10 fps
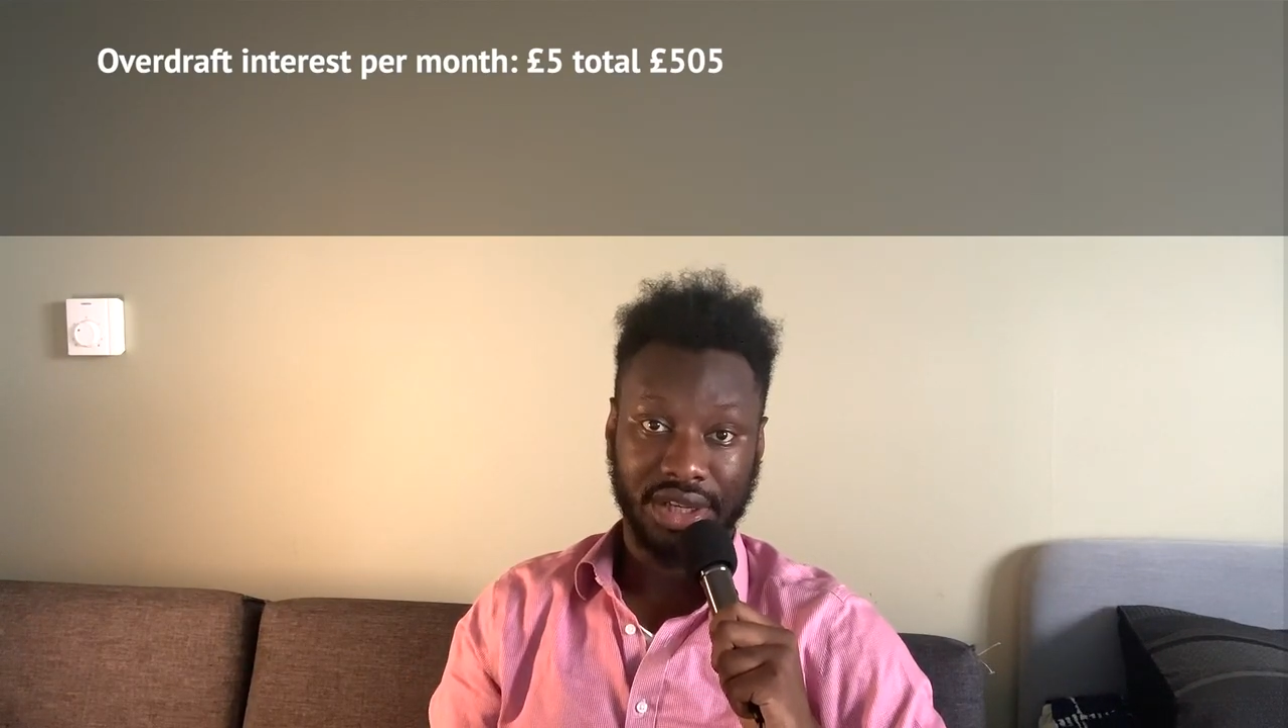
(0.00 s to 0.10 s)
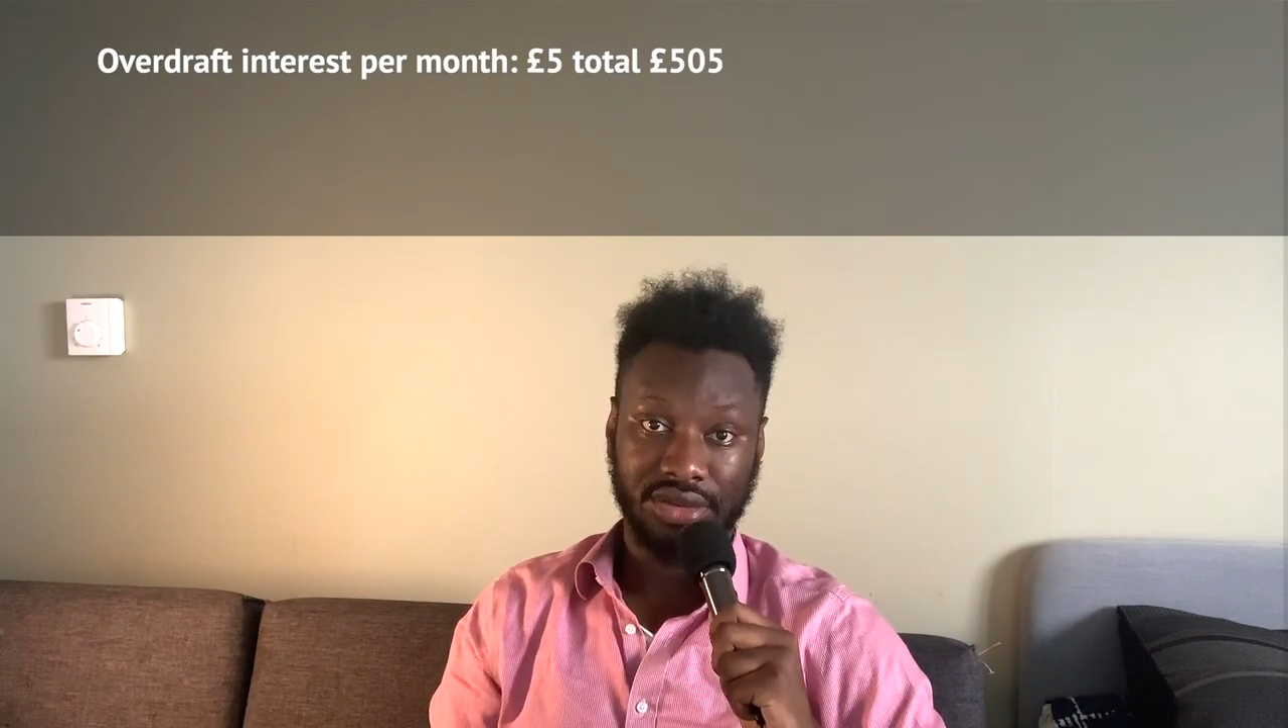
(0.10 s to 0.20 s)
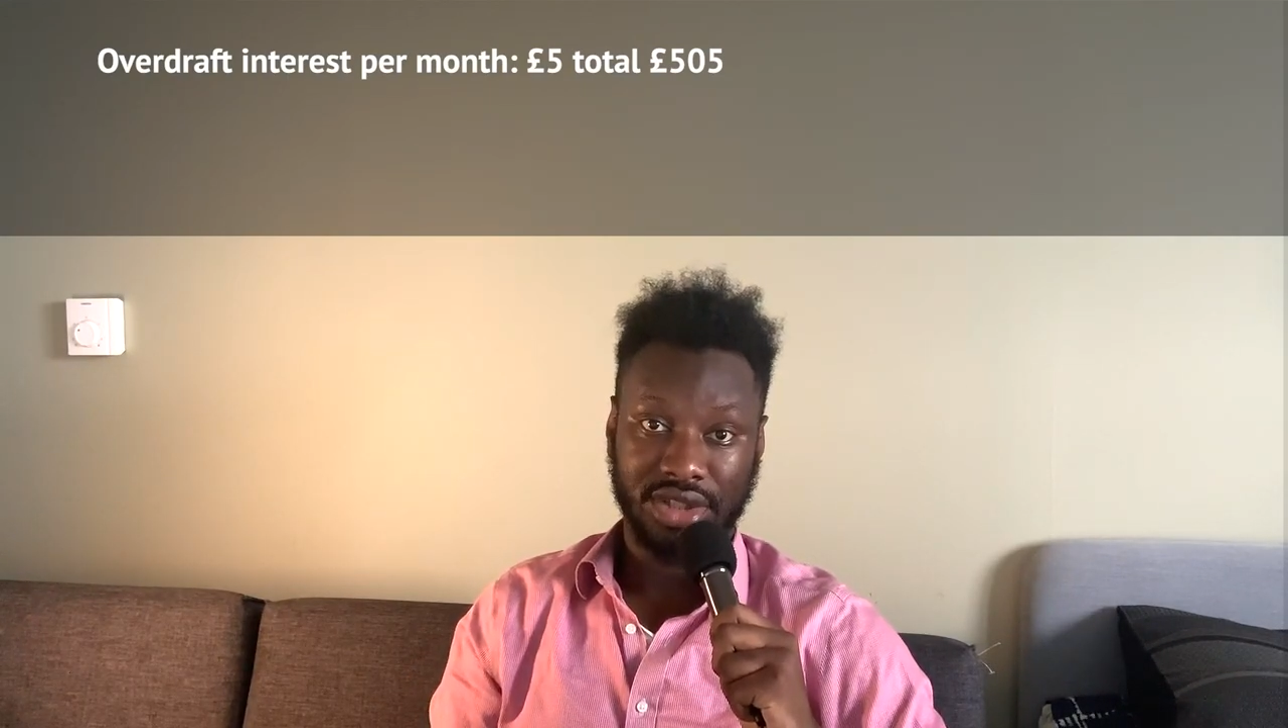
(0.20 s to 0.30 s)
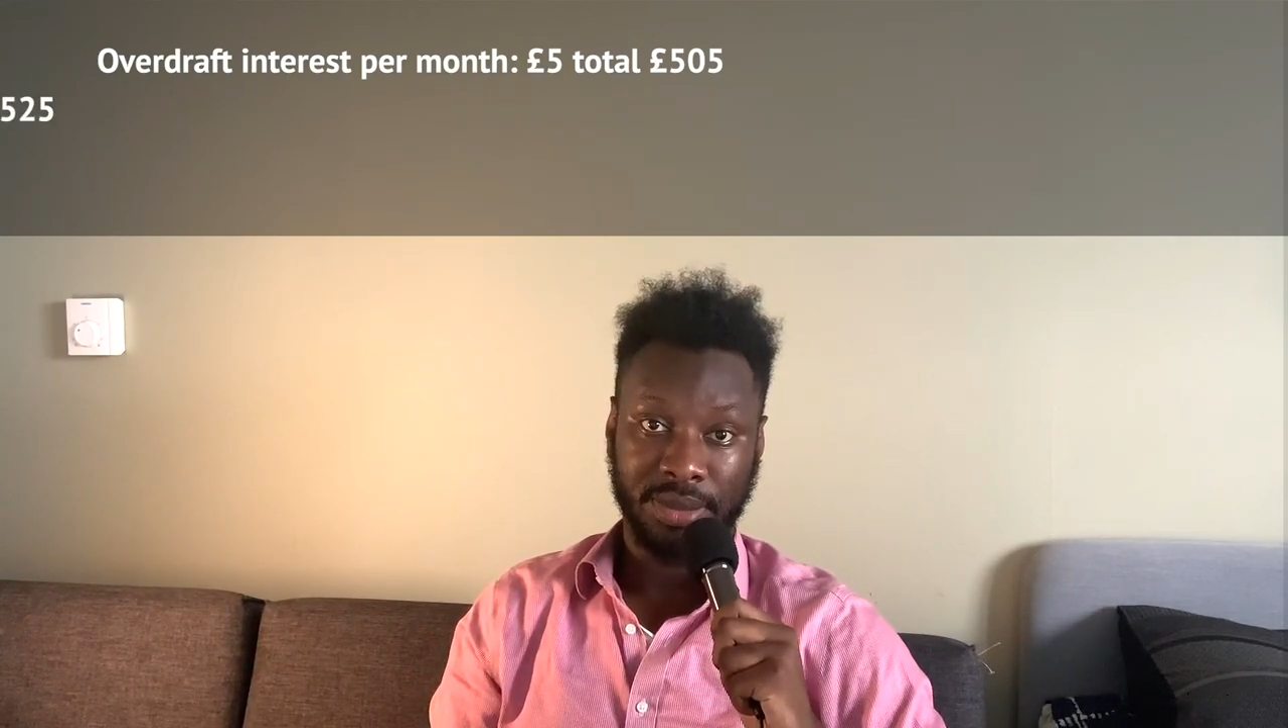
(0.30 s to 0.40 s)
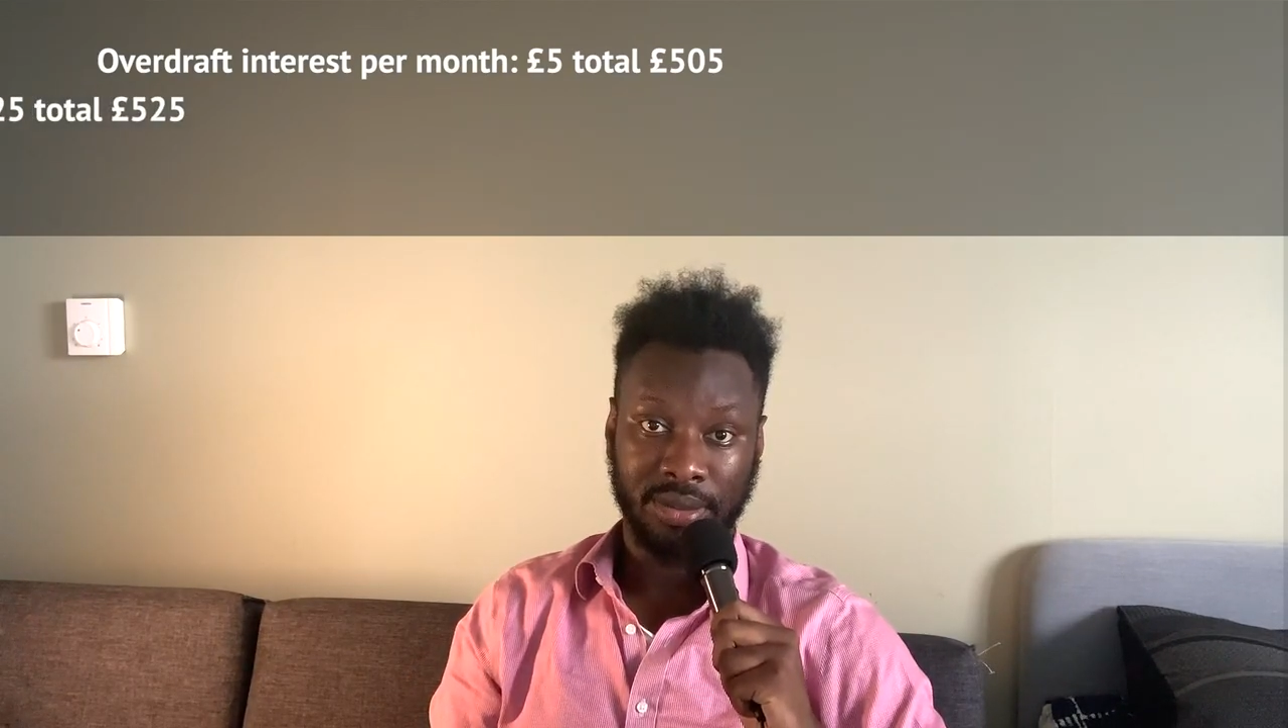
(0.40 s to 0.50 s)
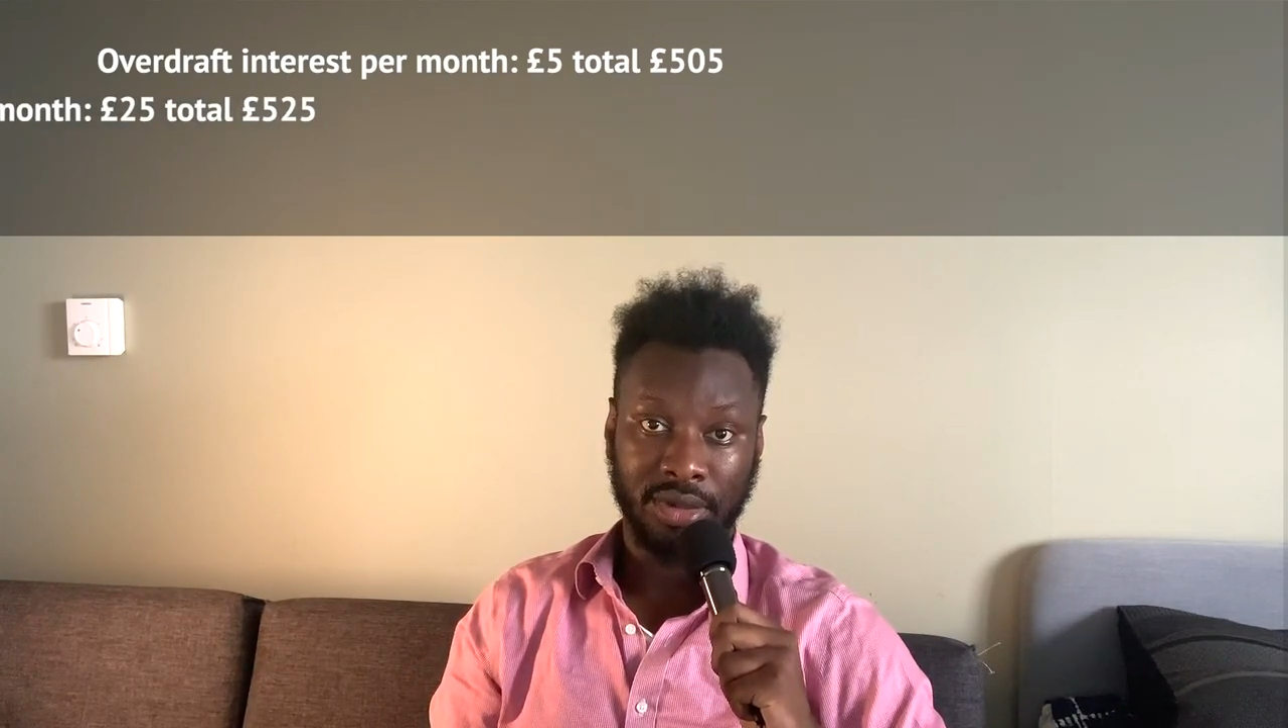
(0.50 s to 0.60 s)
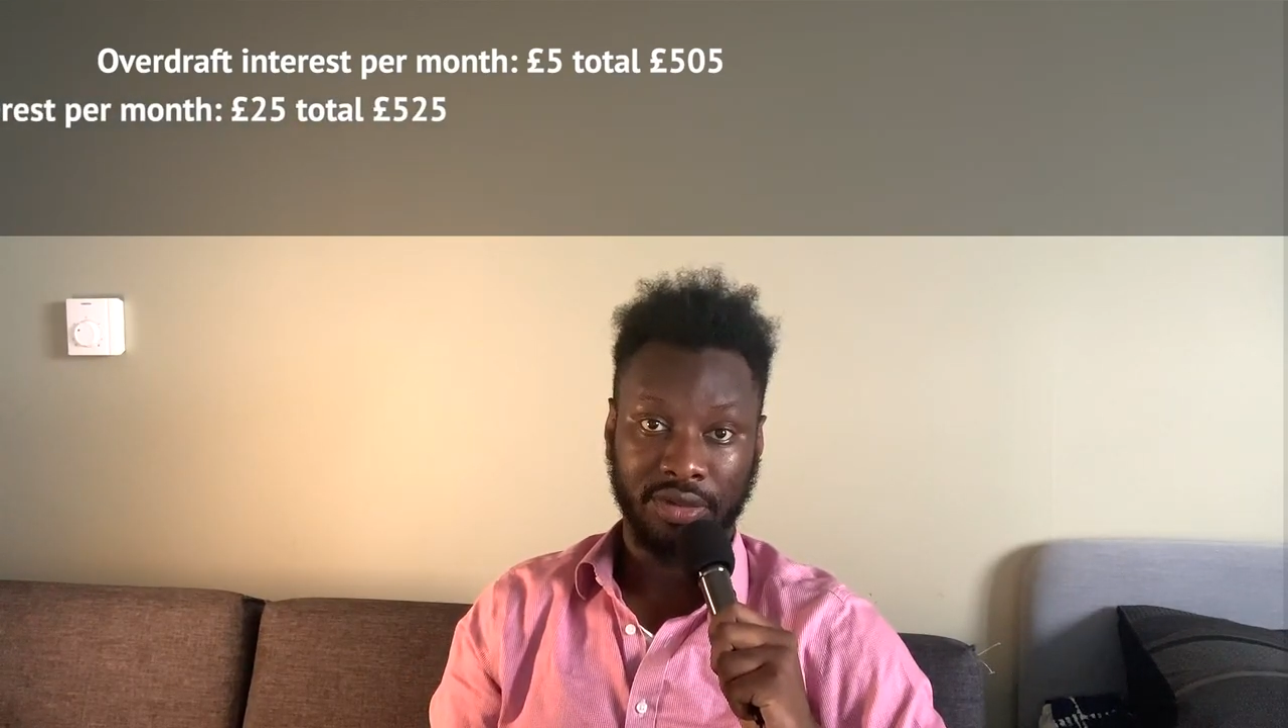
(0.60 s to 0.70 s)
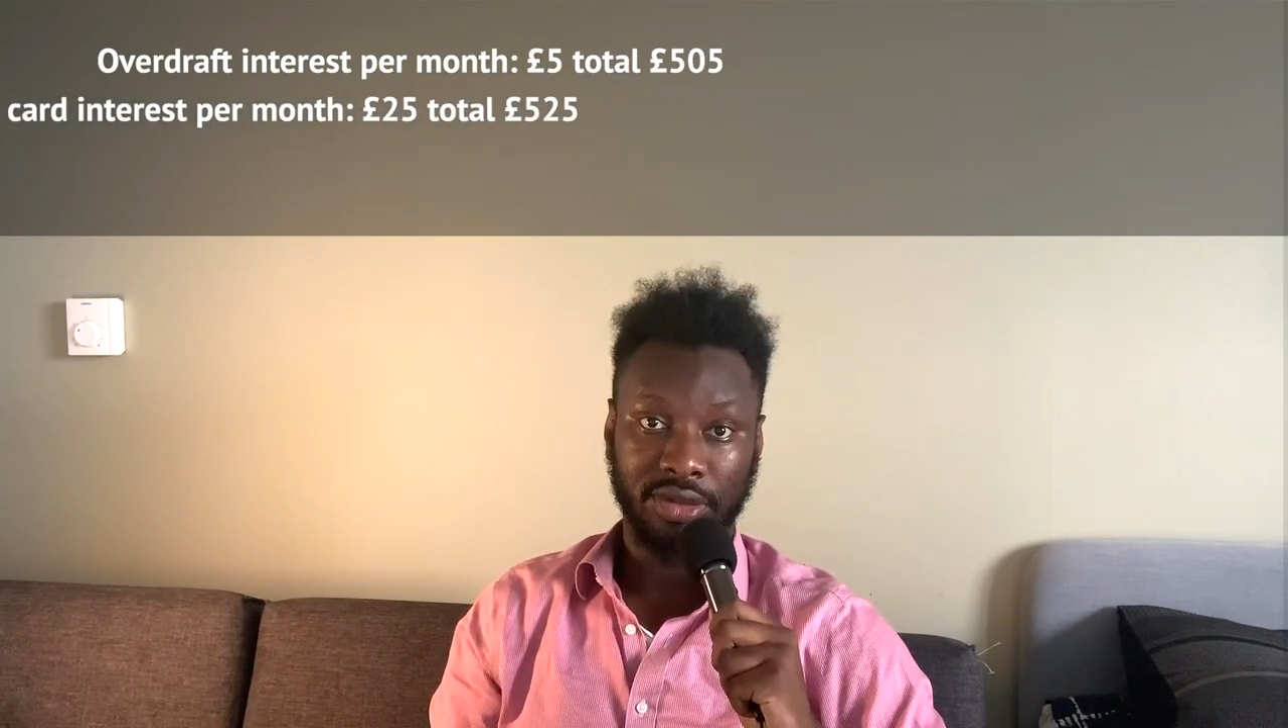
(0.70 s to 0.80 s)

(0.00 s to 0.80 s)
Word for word: interest per month